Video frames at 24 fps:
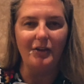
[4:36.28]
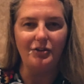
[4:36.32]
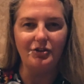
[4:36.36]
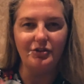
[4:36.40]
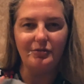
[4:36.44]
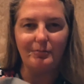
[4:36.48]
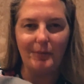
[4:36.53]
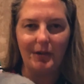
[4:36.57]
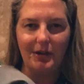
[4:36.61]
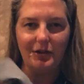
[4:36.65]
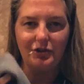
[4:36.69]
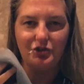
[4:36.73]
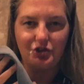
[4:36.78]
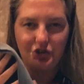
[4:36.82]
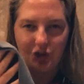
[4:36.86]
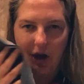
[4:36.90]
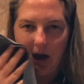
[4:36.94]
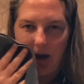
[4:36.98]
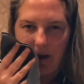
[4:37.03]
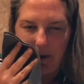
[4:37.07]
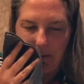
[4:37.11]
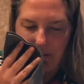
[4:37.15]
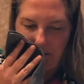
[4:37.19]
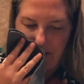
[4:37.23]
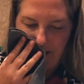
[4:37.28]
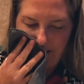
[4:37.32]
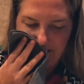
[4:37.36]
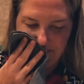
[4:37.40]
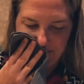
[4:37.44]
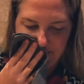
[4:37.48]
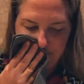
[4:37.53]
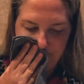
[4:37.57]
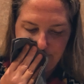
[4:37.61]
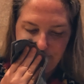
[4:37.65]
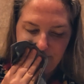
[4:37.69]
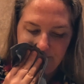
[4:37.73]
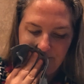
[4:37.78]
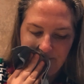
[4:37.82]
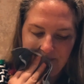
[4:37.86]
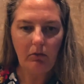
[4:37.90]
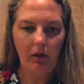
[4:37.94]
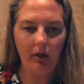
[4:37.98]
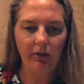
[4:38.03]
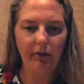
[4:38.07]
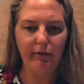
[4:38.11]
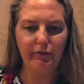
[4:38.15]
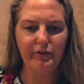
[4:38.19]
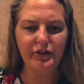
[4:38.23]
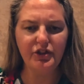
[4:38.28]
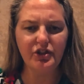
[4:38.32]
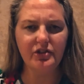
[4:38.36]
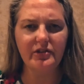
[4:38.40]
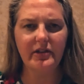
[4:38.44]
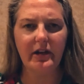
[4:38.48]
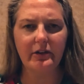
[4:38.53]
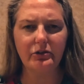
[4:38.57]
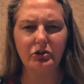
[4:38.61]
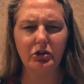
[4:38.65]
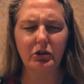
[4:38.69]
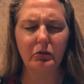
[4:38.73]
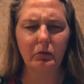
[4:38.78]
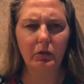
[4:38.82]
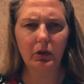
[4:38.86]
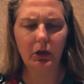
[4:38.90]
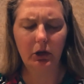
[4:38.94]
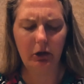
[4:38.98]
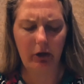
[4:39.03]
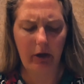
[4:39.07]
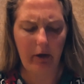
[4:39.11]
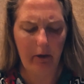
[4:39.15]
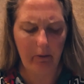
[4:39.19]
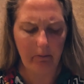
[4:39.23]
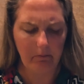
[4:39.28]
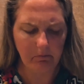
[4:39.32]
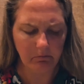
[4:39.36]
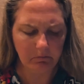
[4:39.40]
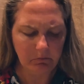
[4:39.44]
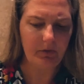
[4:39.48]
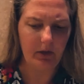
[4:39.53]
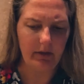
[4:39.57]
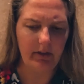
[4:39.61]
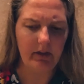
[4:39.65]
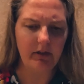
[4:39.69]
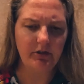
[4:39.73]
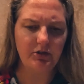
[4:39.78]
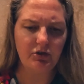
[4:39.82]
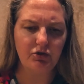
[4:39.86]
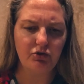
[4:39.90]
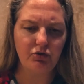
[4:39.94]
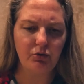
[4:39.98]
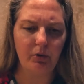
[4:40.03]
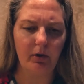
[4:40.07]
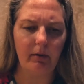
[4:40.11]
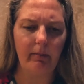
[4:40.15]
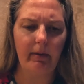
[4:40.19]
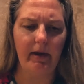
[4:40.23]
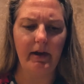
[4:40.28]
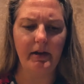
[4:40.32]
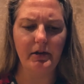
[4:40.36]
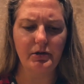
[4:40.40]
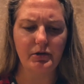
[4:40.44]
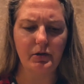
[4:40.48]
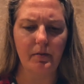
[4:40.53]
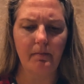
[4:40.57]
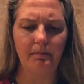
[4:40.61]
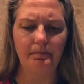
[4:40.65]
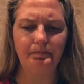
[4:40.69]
Just made a giant mess. The fish is actually really good. I think it's a soy base.